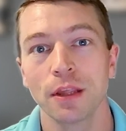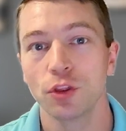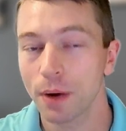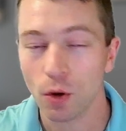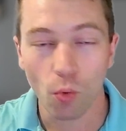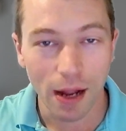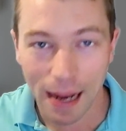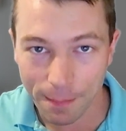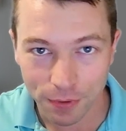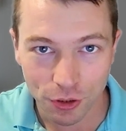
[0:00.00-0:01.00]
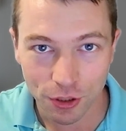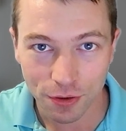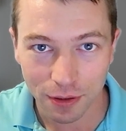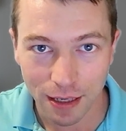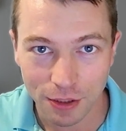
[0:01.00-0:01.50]
No matter what happened to you
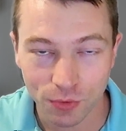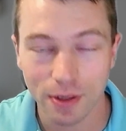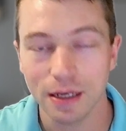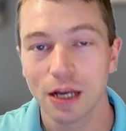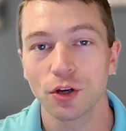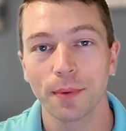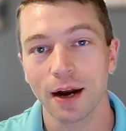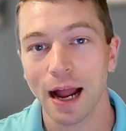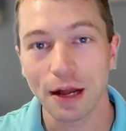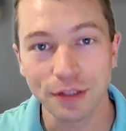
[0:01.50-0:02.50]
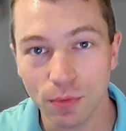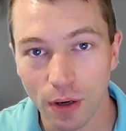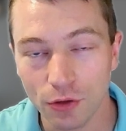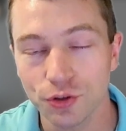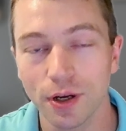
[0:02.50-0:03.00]
the last week, no matter how
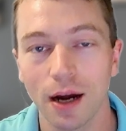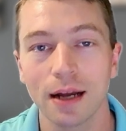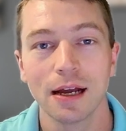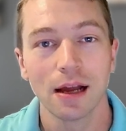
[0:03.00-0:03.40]
derailed you got,